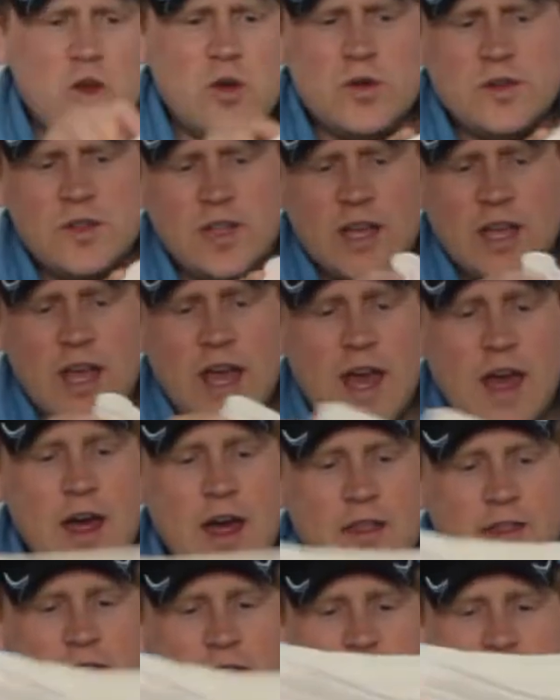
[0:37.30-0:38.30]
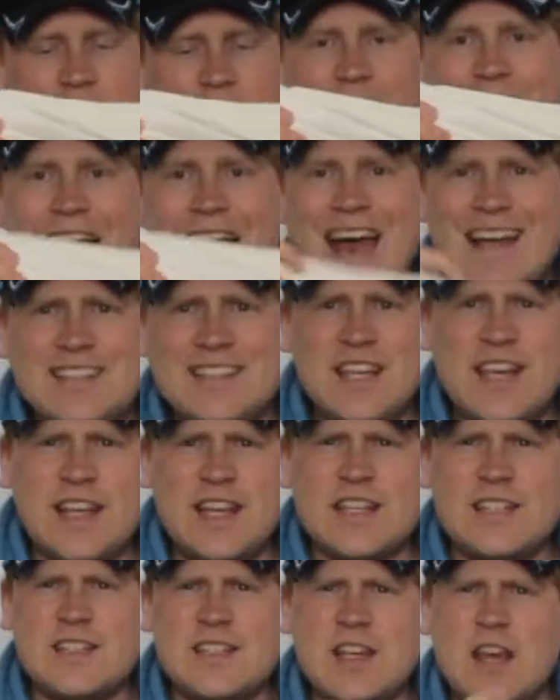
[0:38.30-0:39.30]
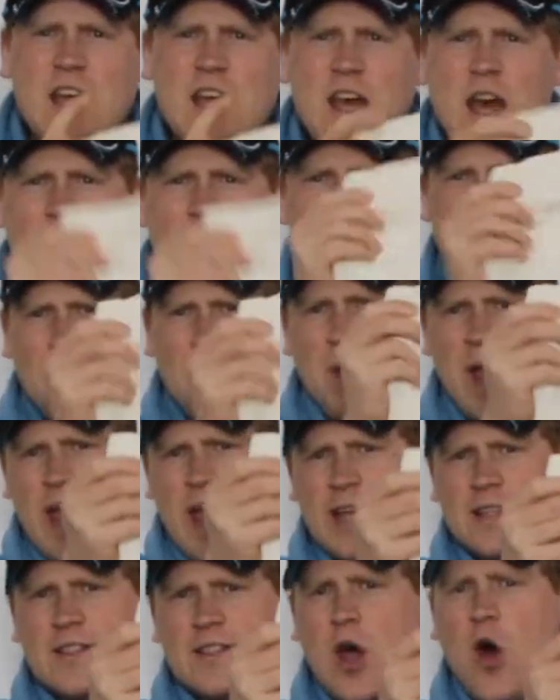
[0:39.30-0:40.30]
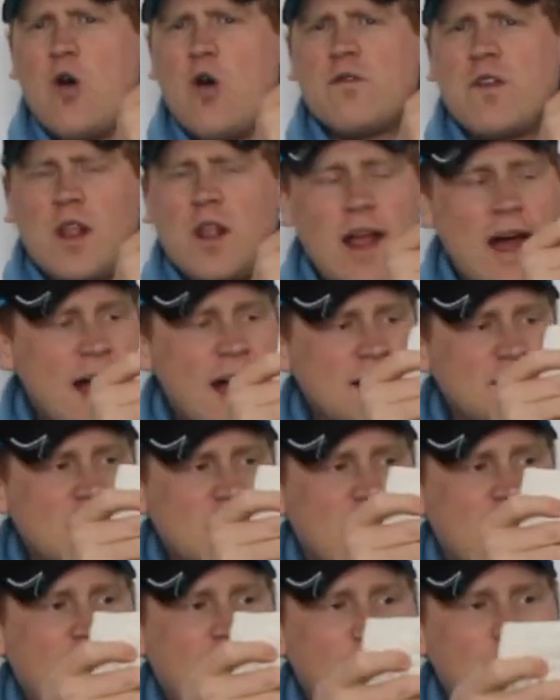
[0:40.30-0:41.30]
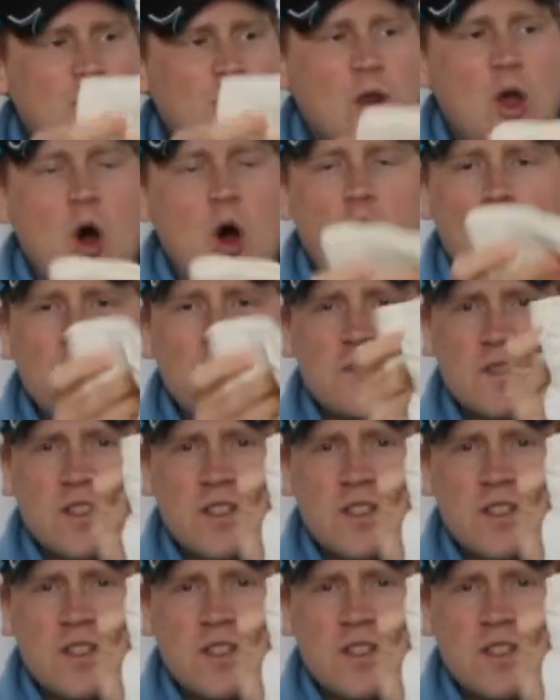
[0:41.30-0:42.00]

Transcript: using the Asics pants over the last couple of